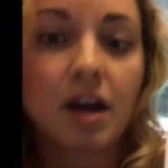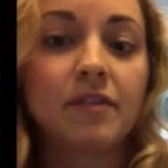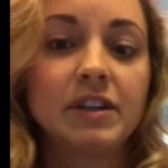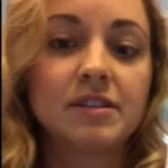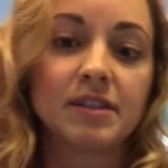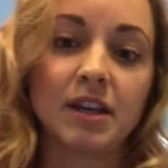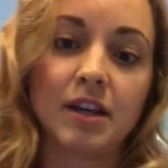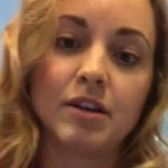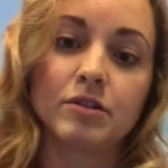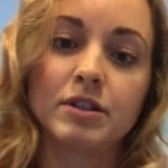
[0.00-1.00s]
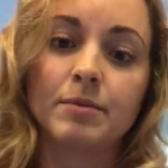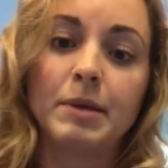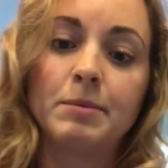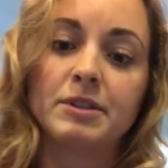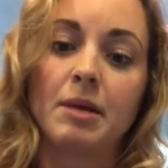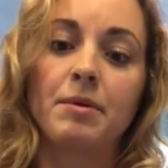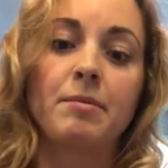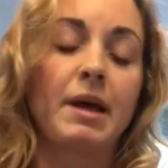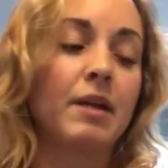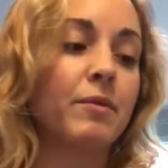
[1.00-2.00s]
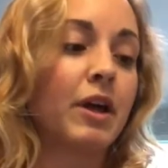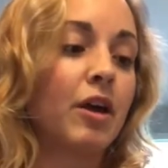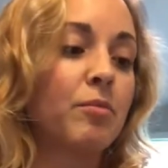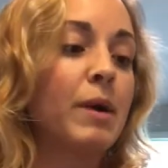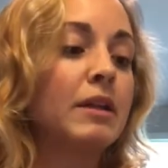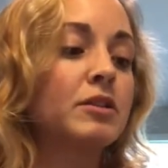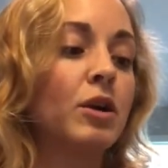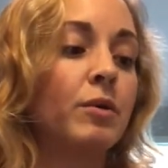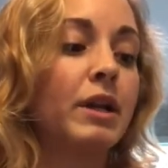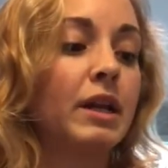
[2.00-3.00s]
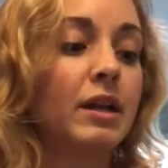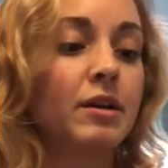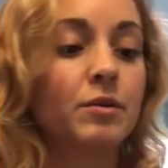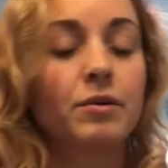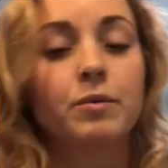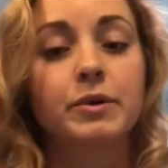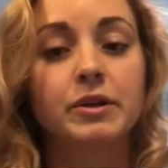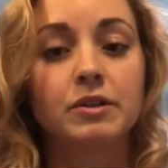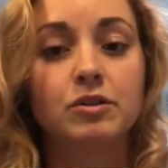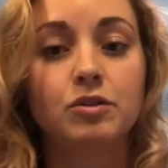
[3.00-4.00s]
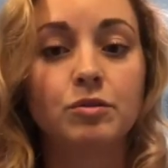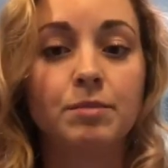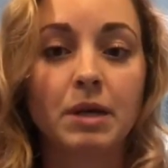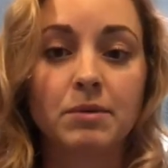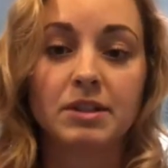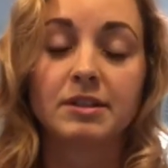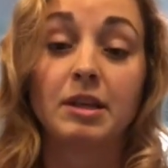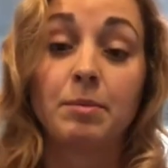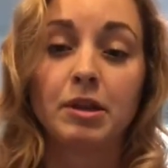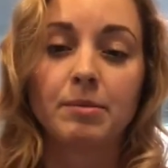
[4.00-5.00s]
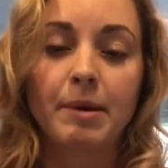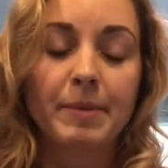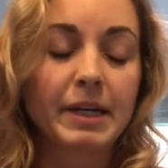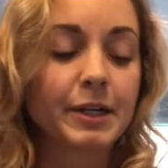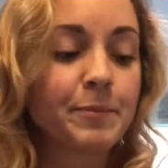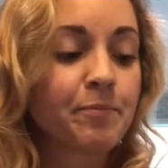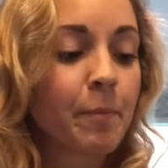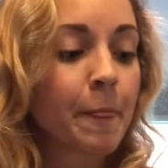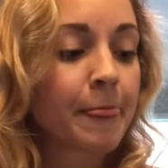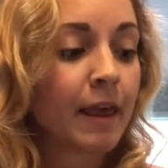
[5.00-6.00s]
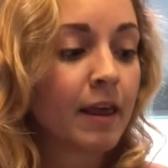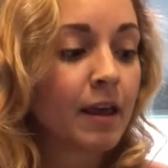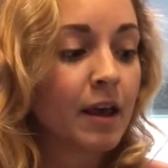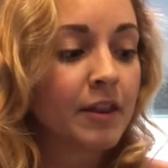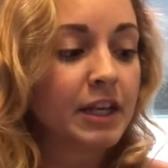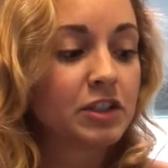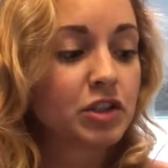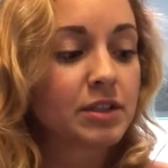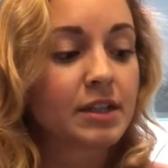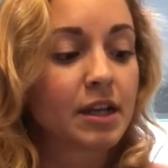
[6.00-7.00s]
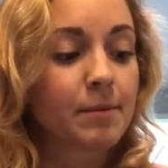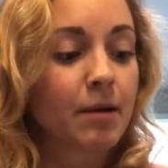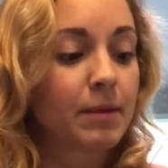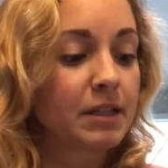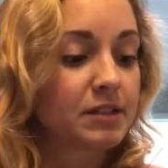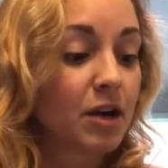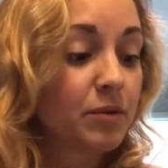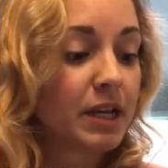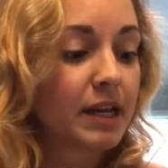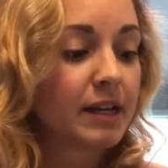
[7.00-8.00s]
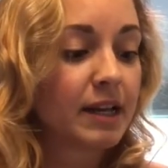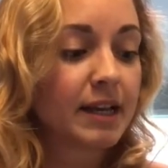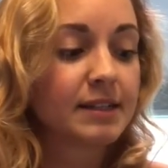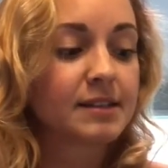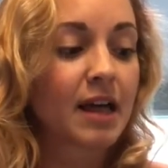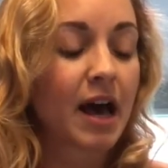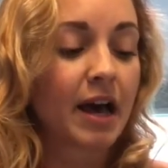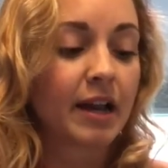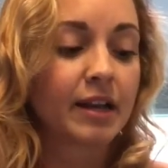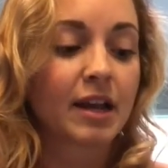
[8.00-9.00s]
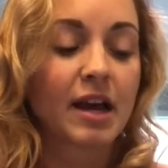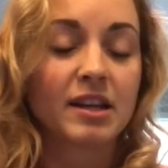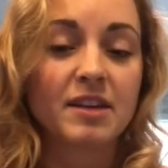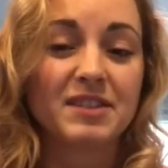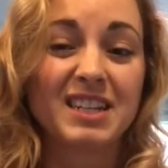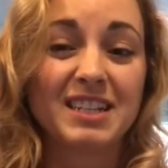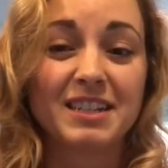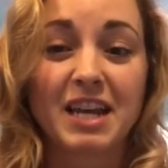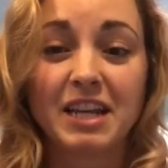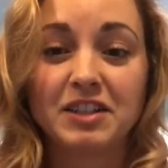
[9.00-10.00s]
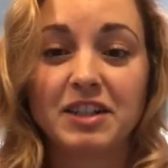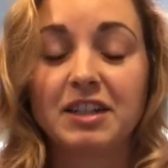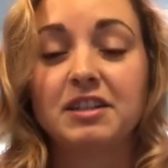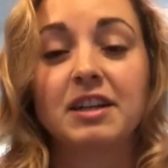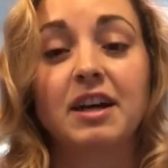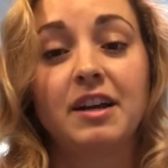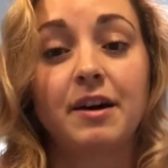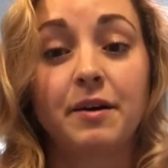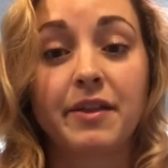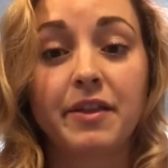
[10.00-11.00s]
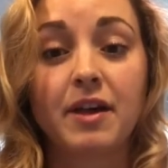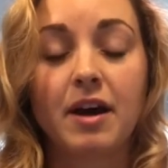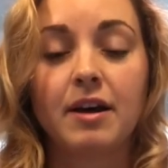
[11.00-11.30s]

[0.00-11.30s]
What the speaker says: obviously, some people supplement with melatonin in order to be able to sleep a little bit better. The interesting about melatonin is that it kind of gives an indication into gut health.